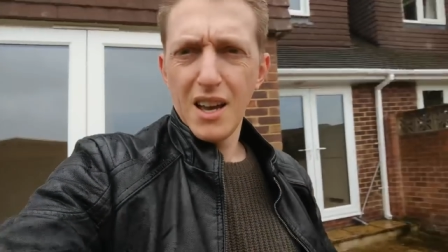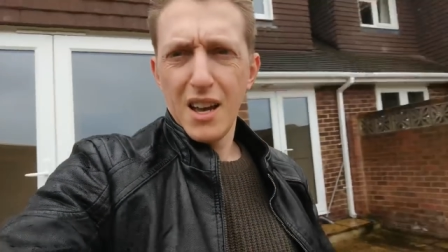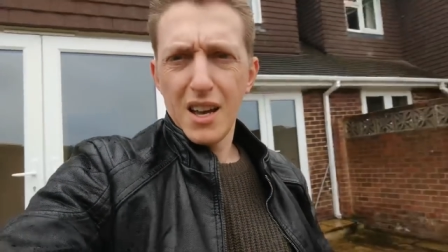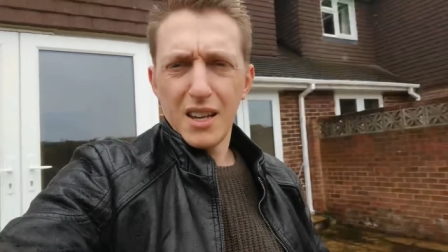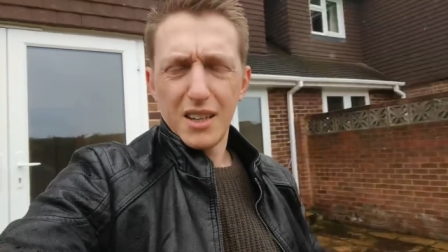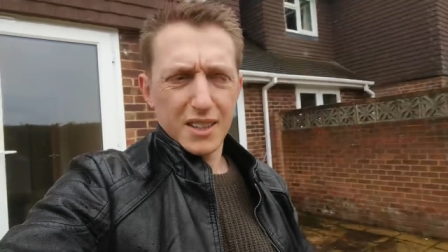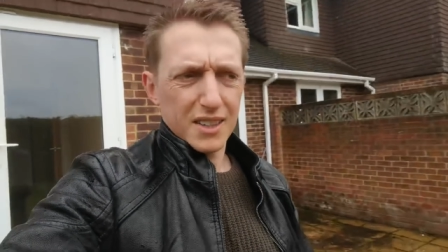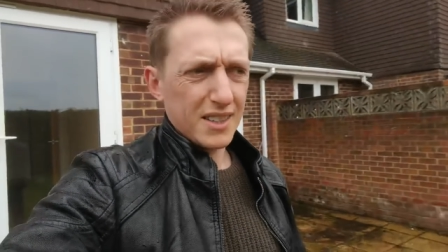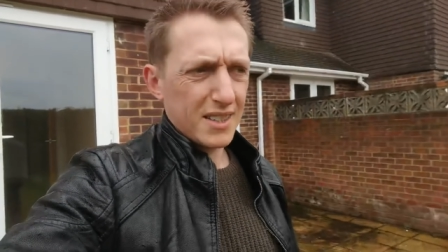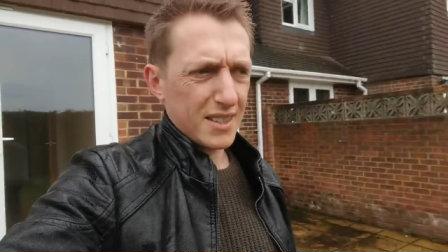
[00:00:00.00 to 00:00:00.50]

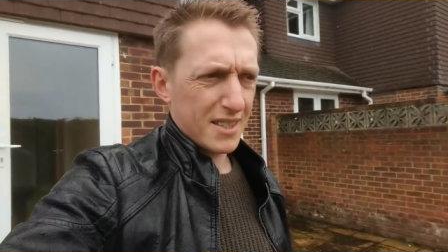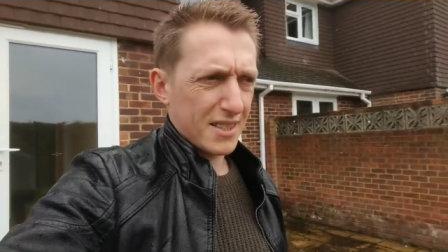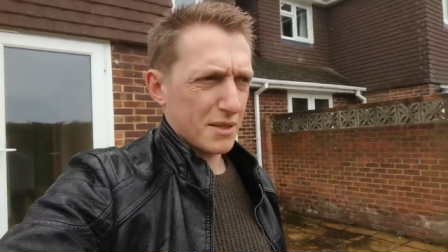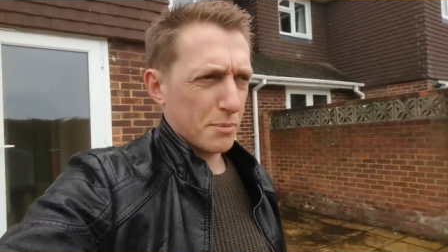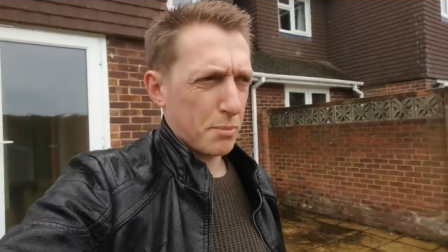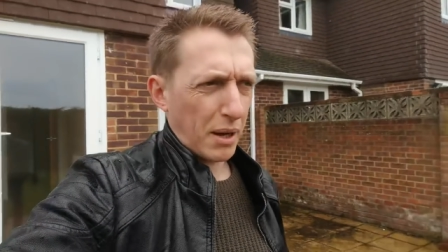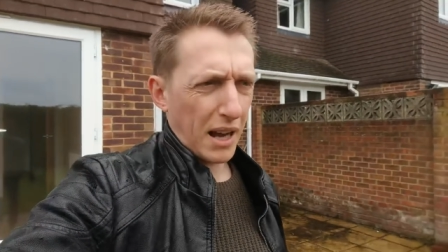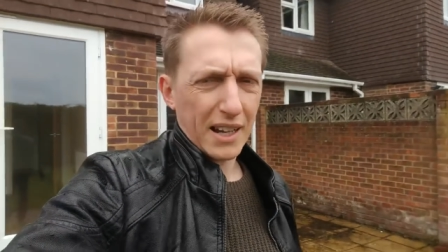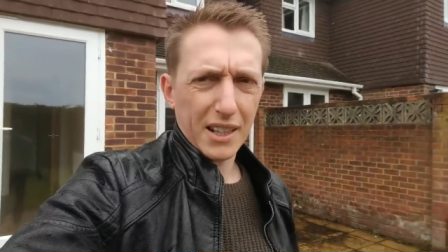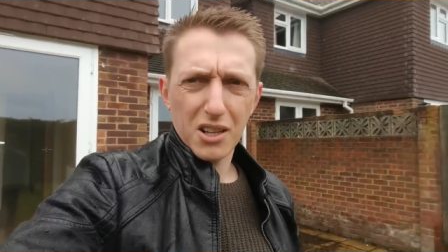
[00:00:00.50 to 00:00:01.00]
And then this is the
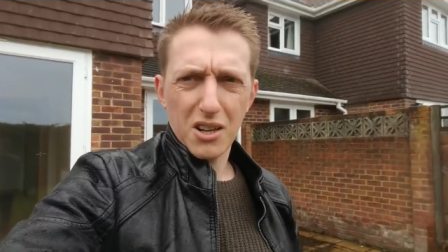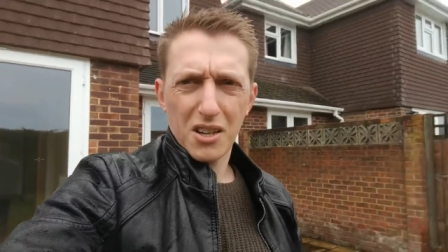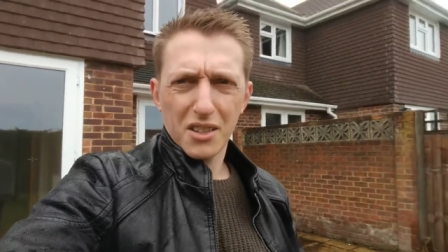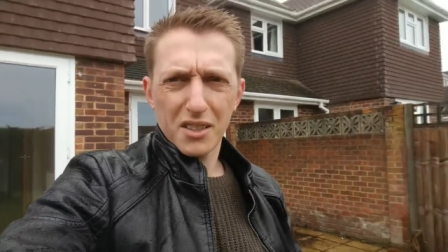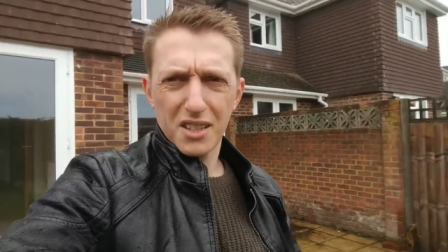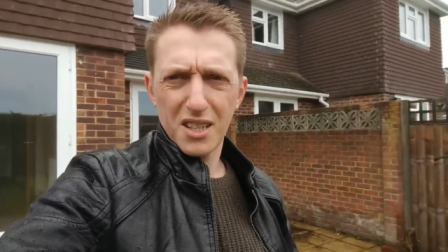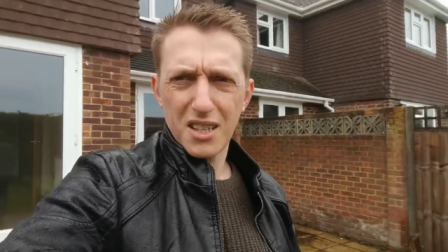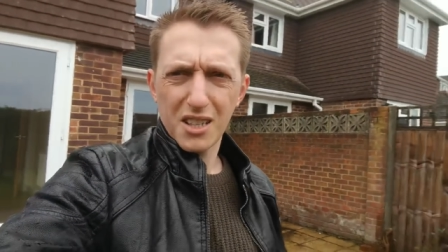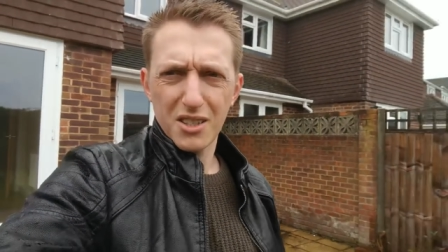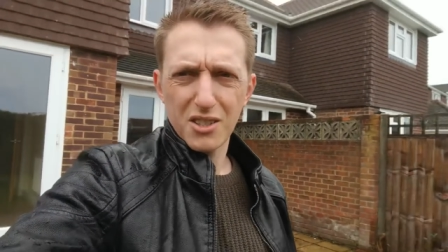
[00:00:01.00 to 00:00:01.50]
back
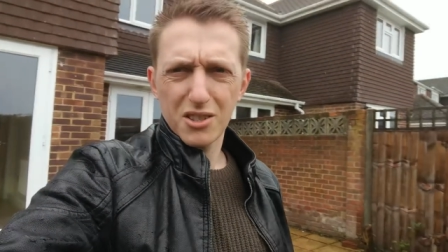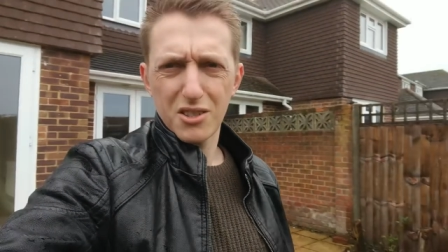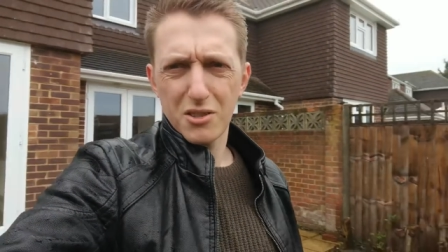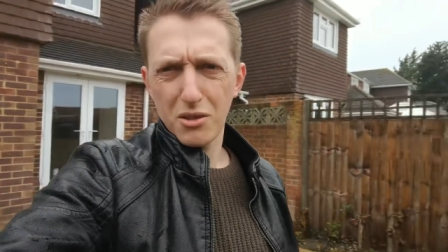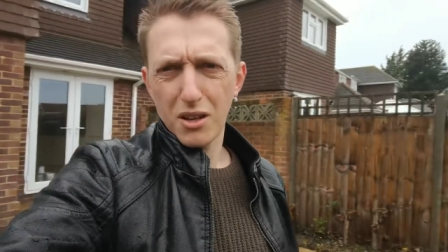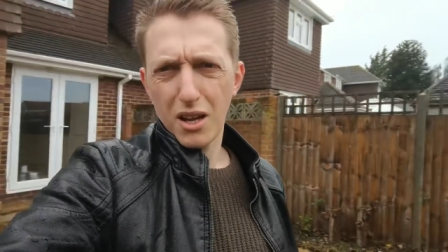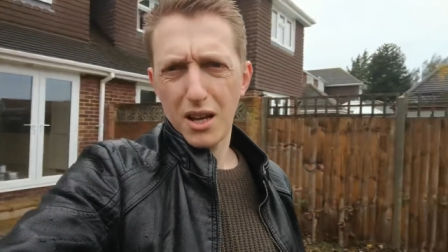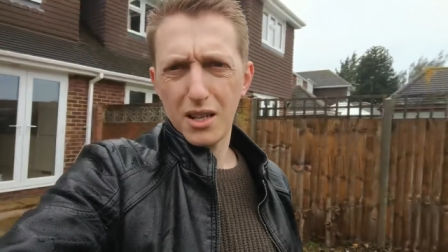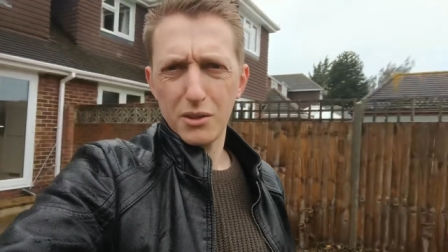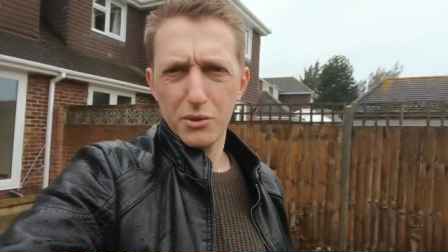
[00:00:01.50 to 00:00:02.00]
garden, I just do
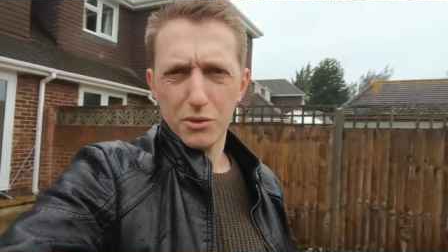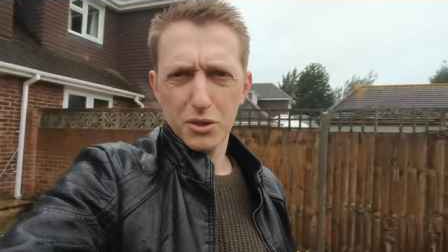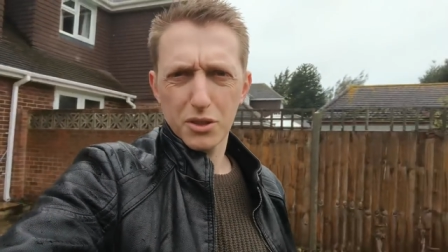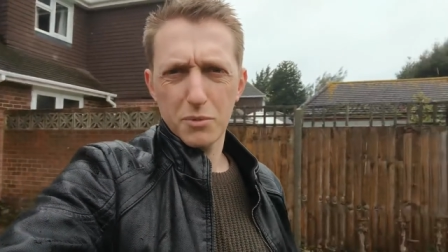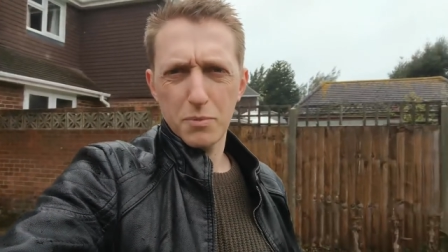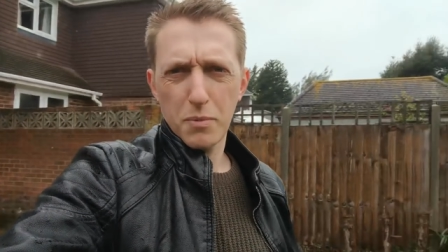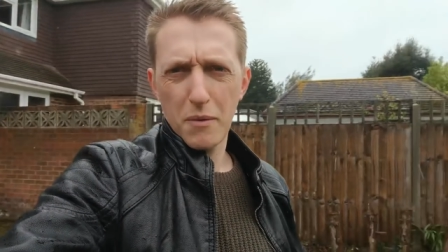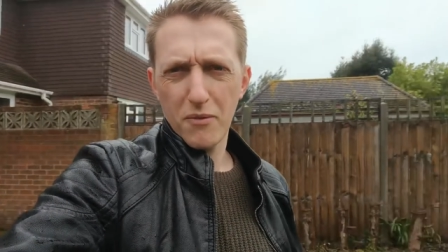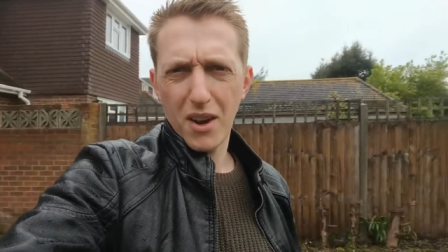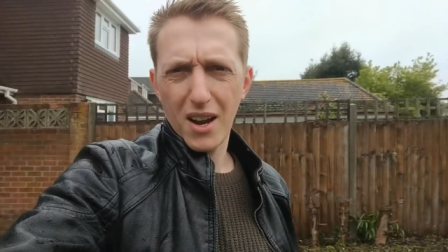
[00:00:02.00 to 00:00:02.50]
like a little
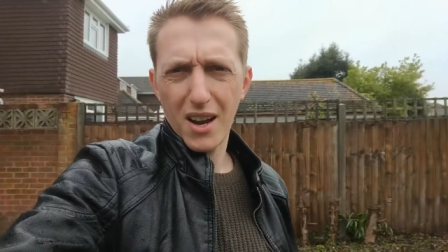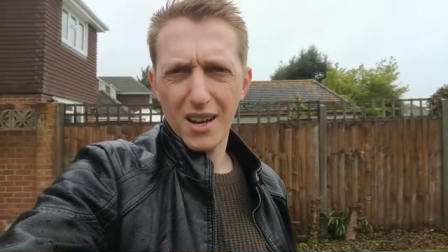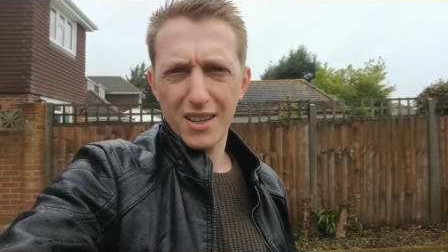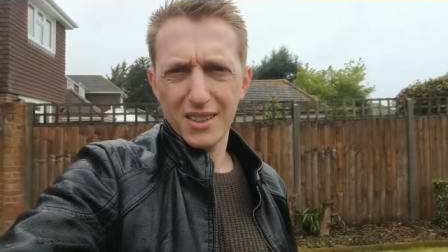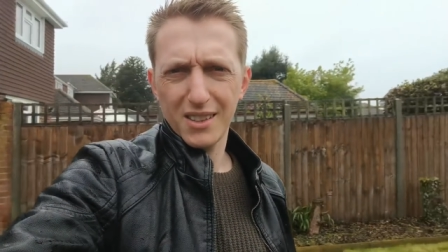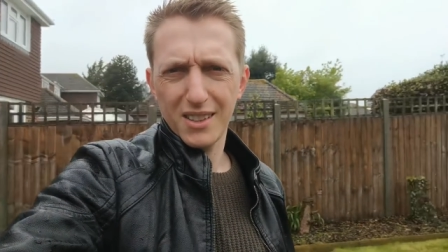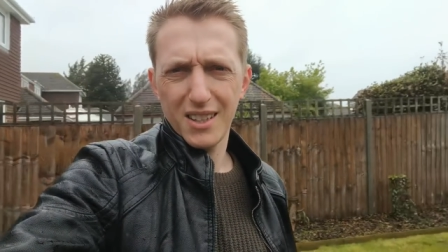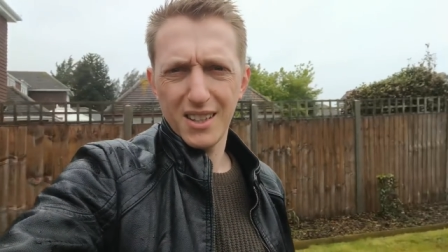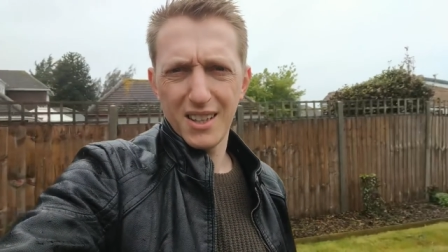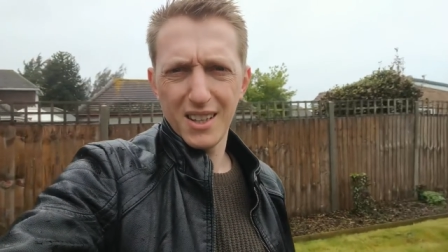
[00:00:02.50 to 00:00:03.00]
spin
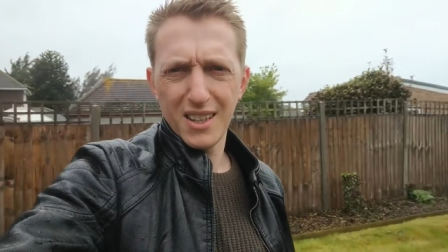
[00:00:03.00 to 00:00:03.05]
round.